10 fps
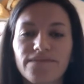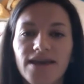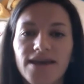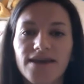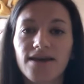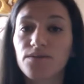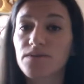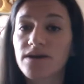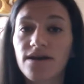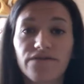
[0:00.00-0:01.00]
I
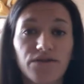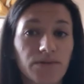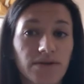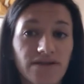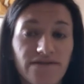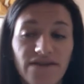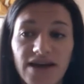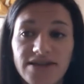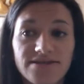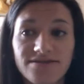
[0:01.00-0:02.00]
recovered really
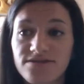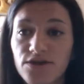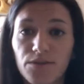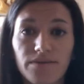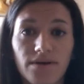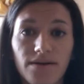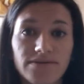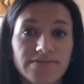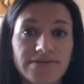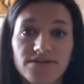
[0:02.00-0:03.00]
fast, no
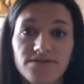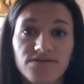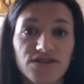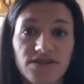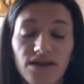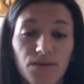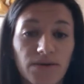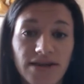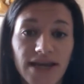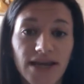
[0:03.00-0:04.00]
problems, just like
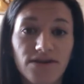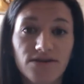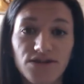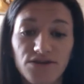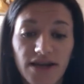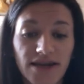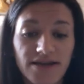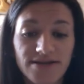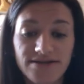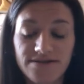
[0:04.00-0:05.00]
1 day or 2
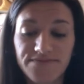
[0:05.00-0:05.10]
days.